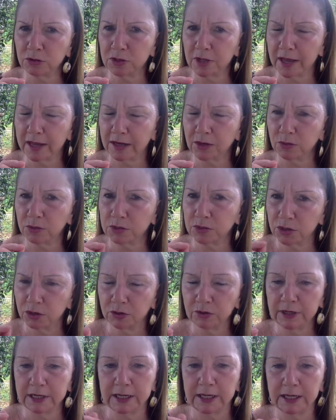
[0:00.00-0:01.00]
like
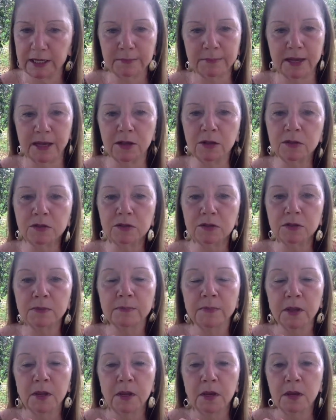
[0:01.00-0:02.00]
returning emails,
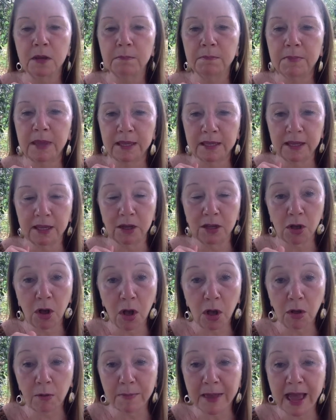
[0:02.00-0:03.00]
making
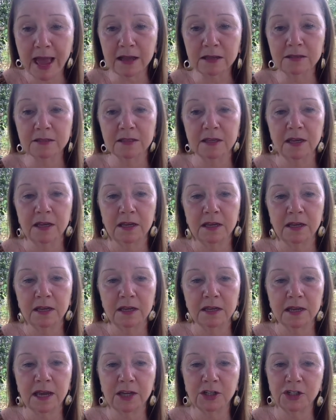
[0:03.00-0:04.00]
callbacks,
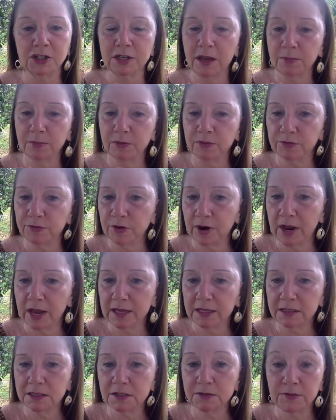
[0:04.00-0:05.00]
catching up with
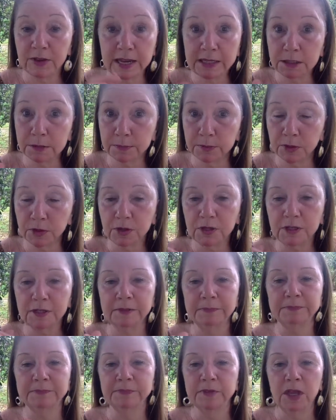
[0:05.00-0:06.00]
friends, Facebook,
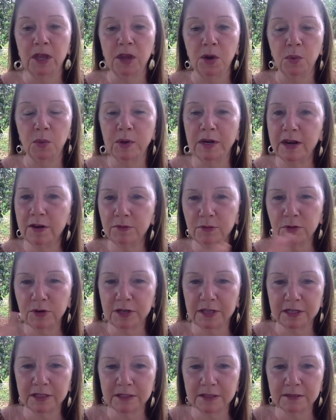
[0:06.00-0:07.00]
whatever it
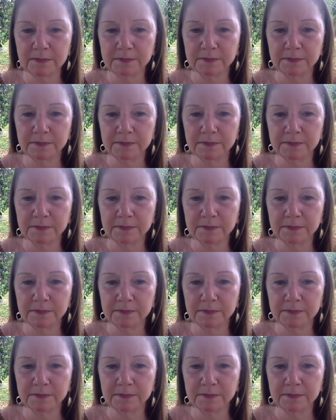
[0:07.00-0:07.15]
is.